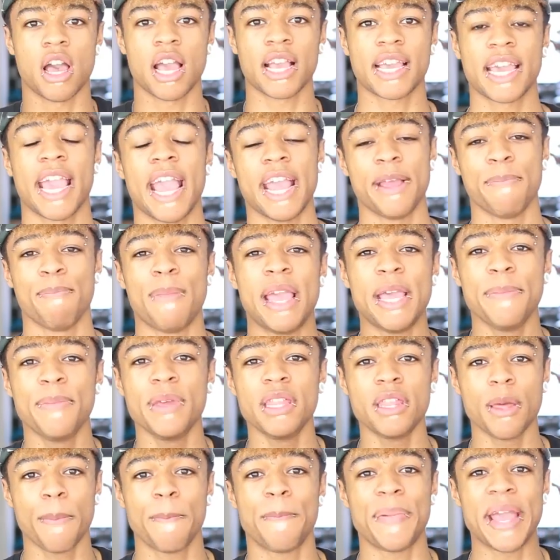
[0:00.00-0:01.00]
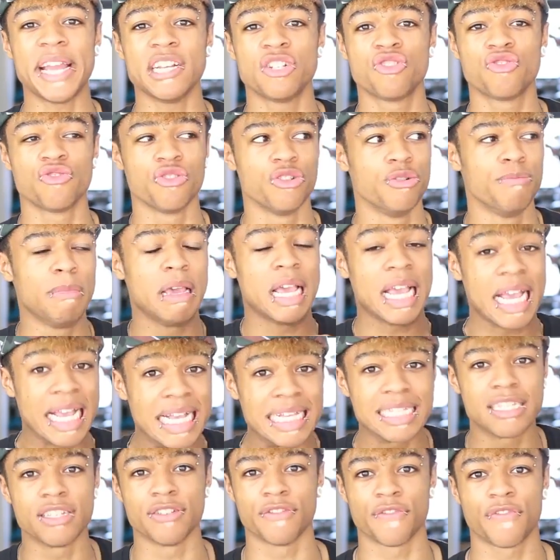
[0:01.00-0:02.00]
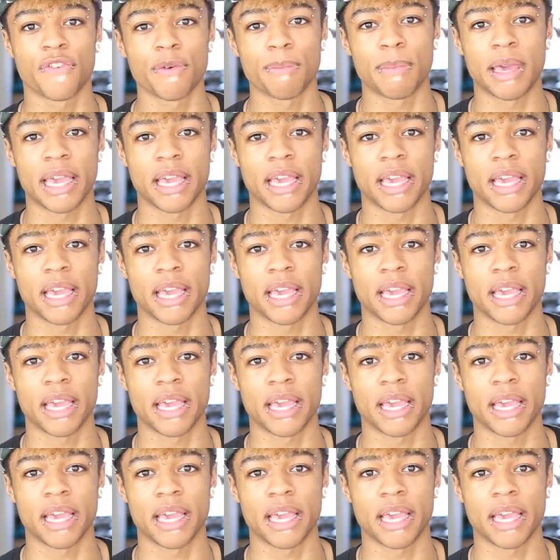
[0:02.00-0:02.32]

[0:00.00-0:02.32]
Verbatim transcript: Okay, maybe the bedroom isn't for